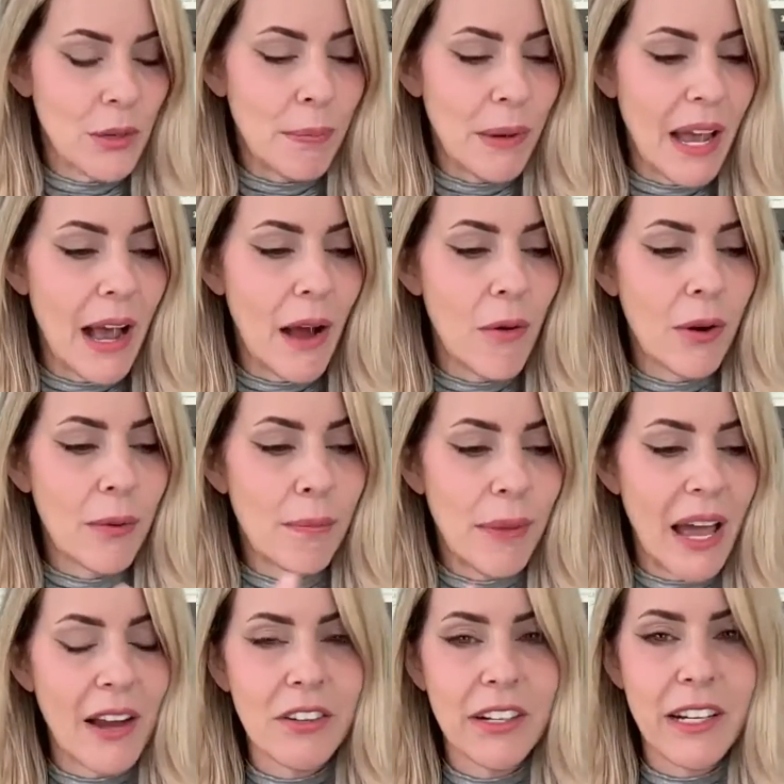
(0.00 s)
power
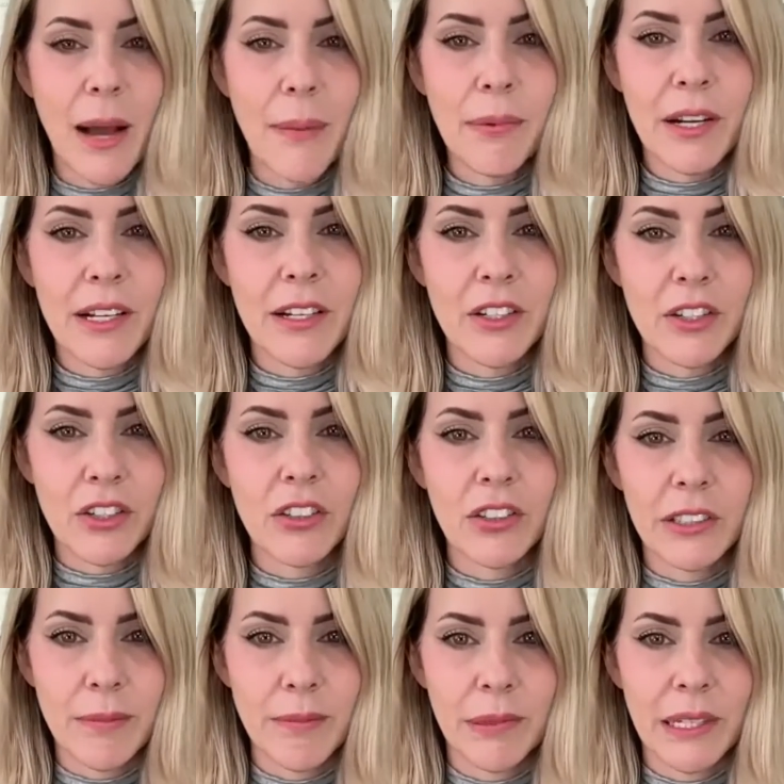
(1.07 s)
battery operated
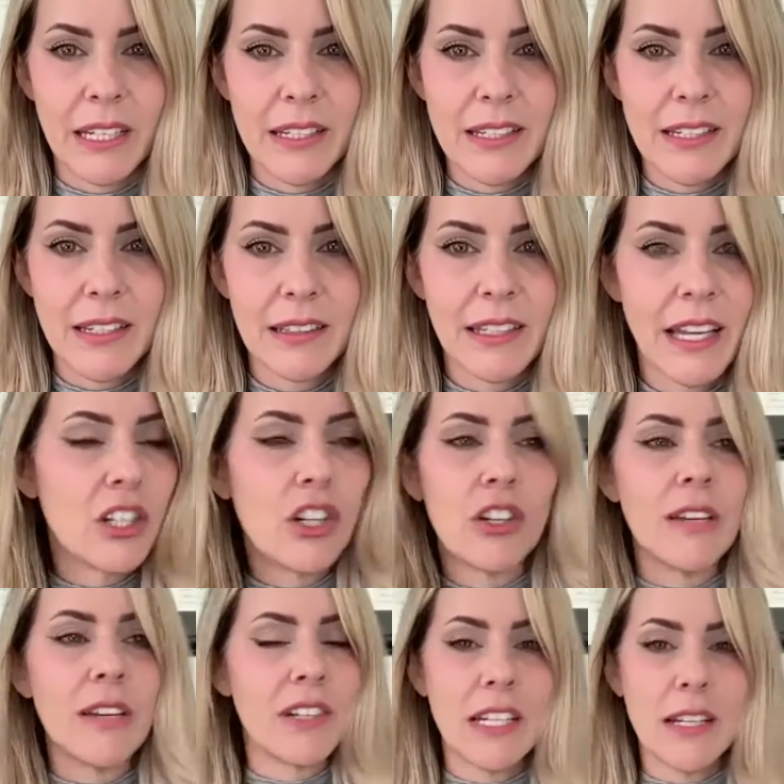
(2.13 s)
neural implants. Like you don't
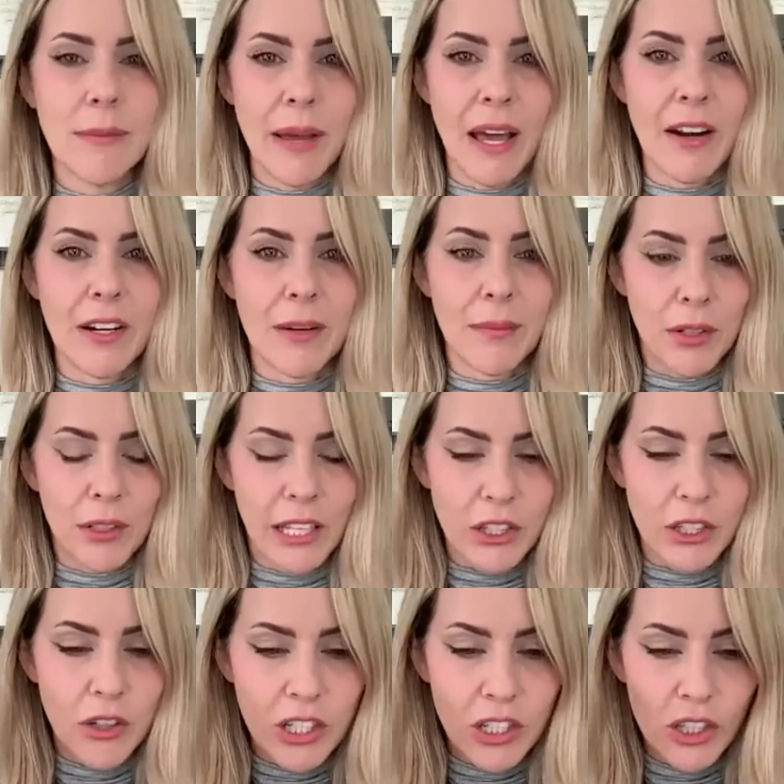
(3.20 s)
even need a battery anymore. Like
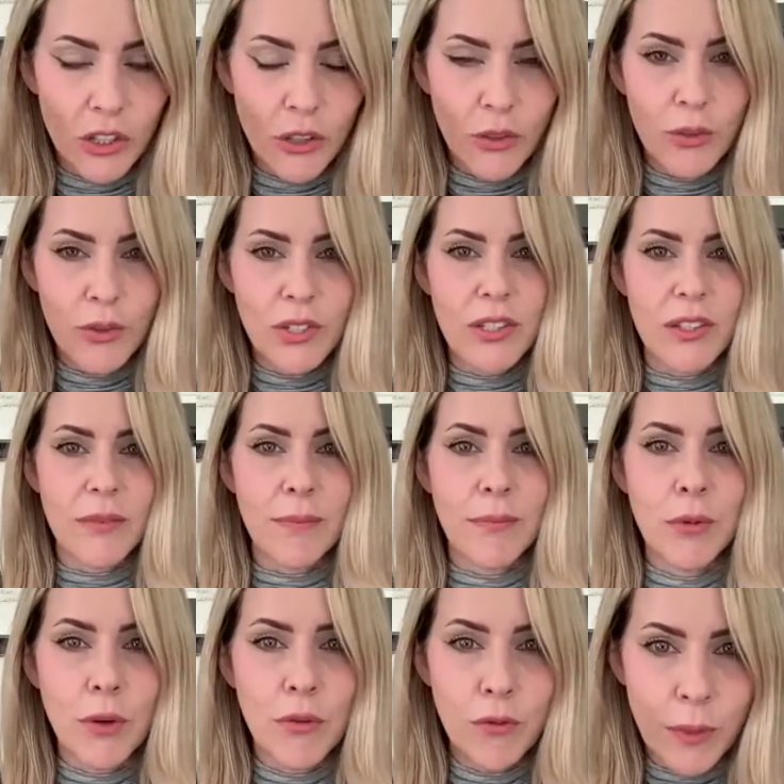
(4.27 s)
you can use the
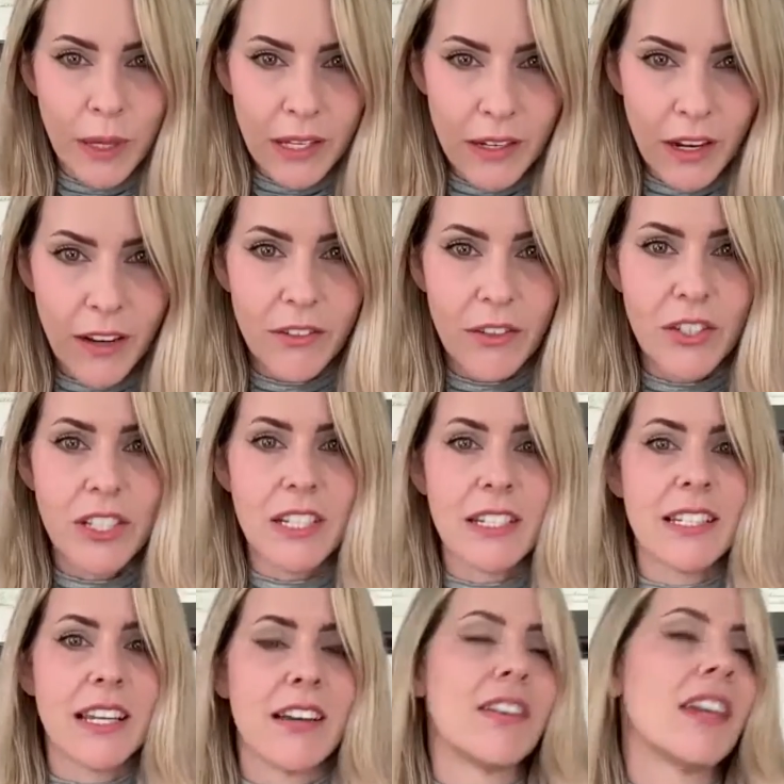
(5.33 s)
movement of your
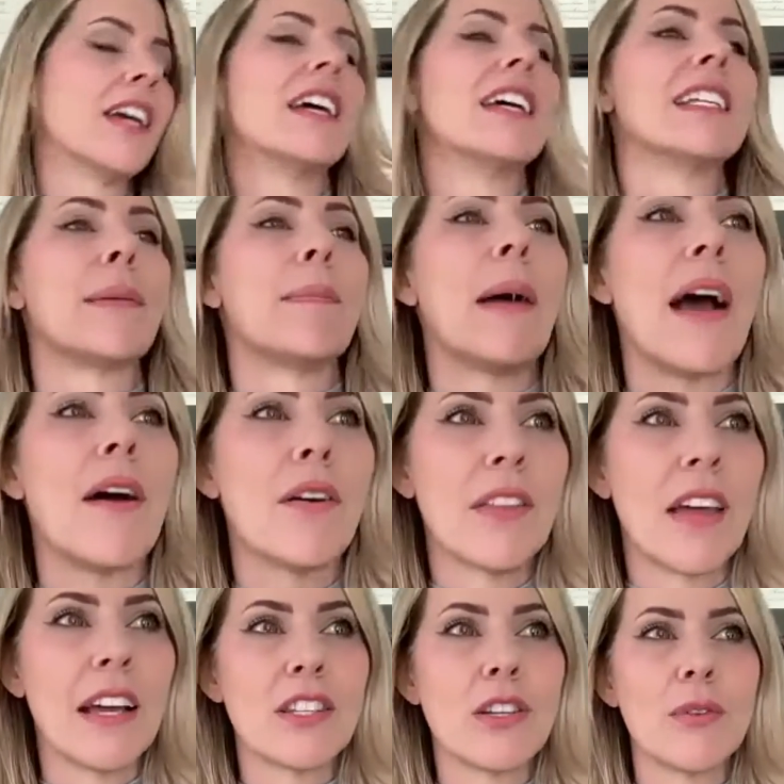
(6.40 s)
CSF to power
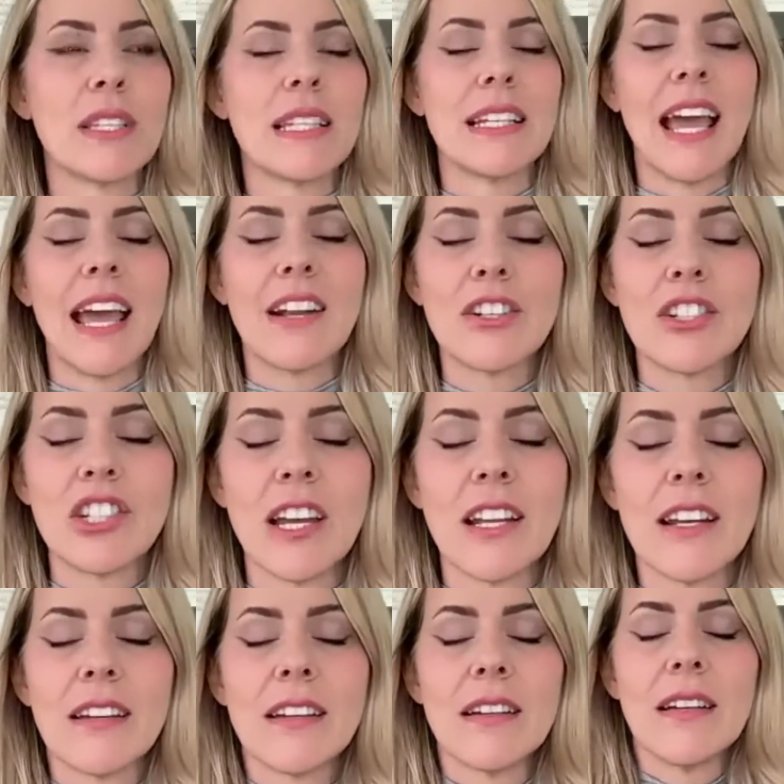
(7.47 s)
that. So it's an
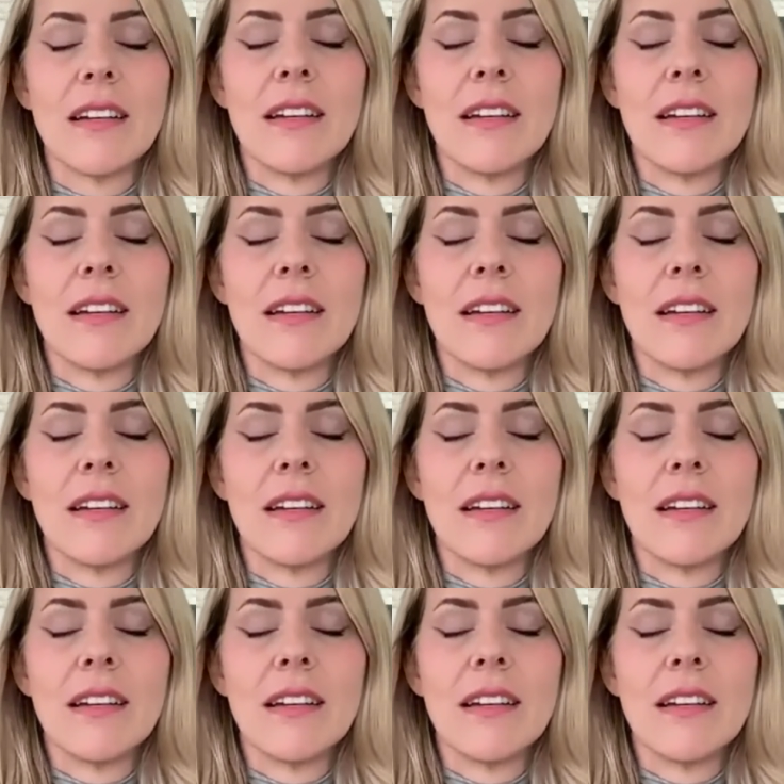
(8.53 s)
energetic